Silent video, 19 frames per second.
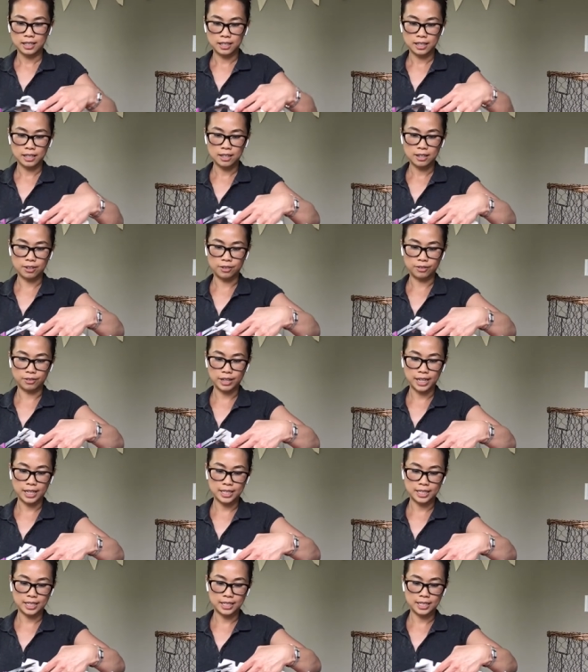All
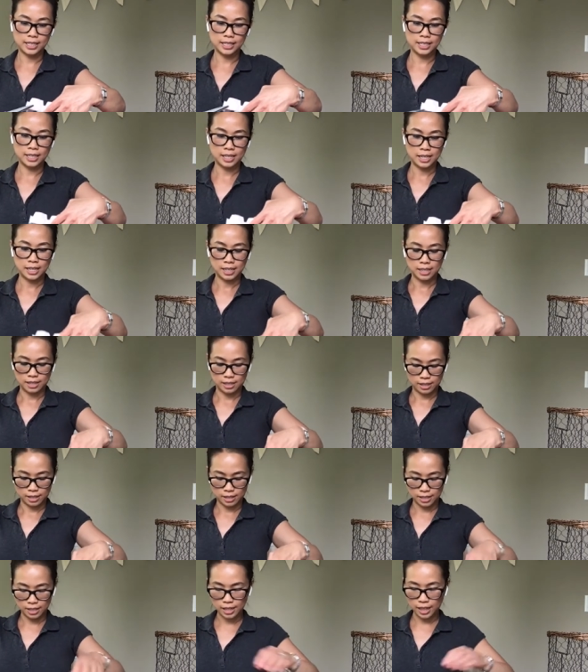right,
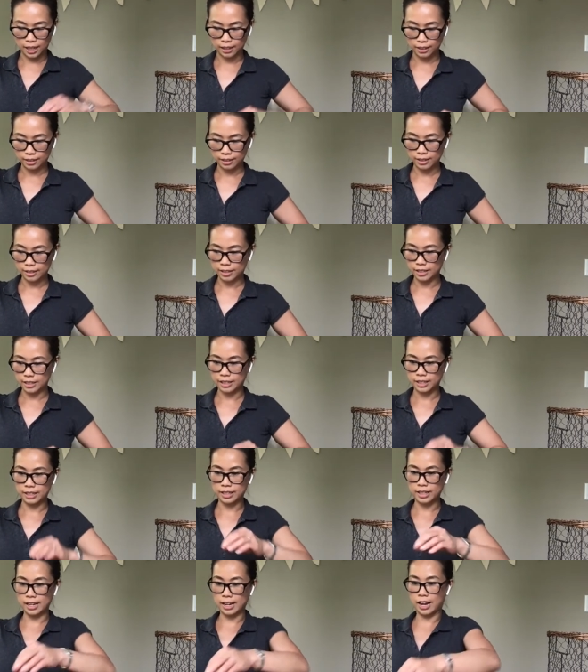done.
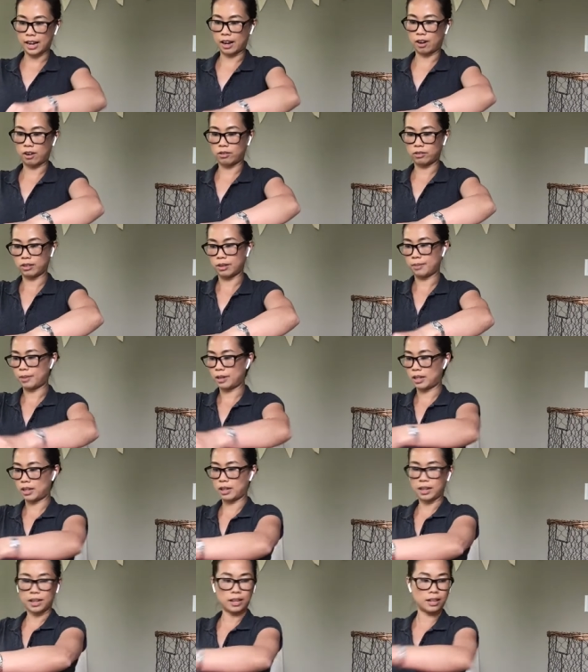Now let me
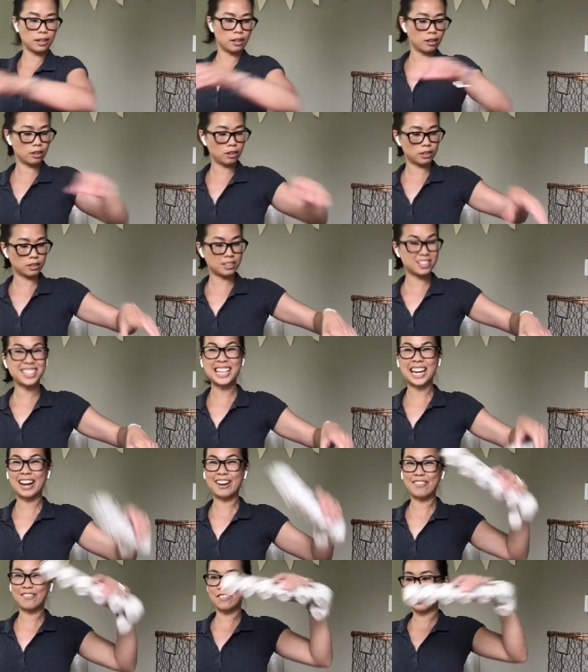
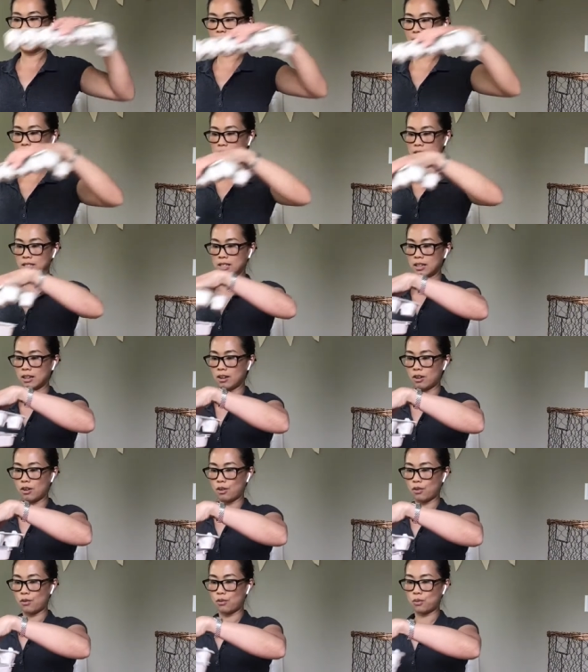save this
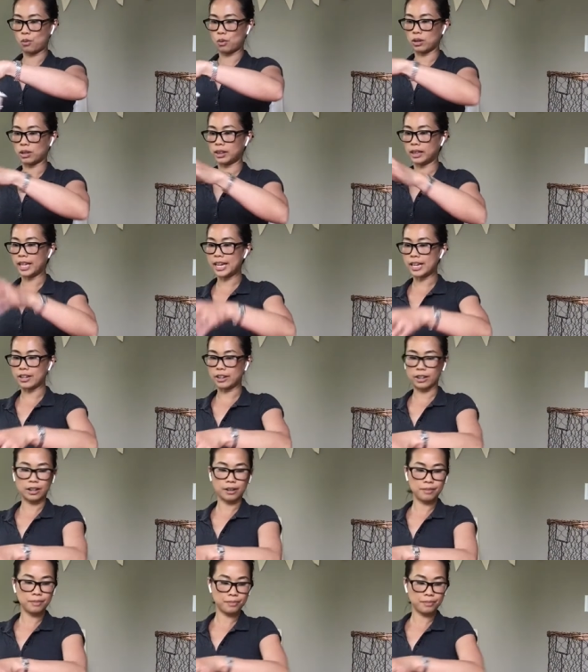for later.